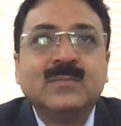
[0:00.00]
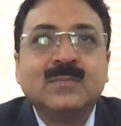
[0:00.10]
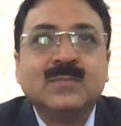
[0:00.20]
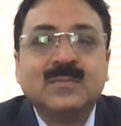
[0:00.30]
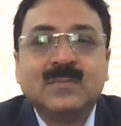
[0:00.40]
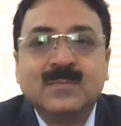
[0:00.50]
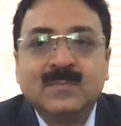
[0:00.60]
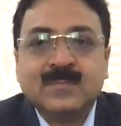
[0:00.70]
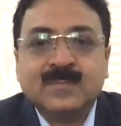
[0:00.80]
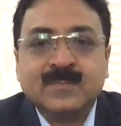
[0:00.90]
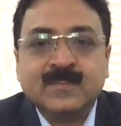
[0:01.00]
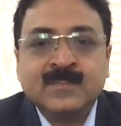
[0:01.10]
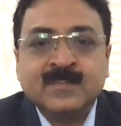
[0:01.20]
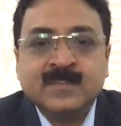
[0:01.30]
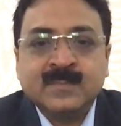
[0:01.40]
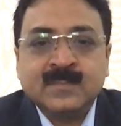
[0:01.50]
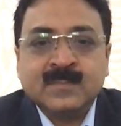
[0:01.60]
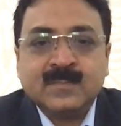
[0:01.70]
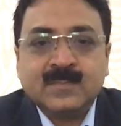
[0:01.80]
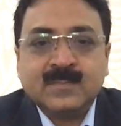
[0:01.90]

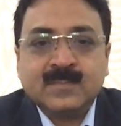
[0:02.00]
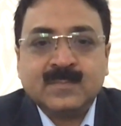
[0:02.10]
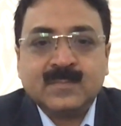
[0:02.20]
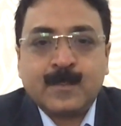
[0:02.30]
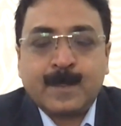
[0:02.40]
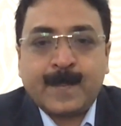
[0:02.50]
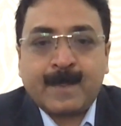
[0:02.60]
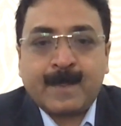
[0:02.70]
(silent)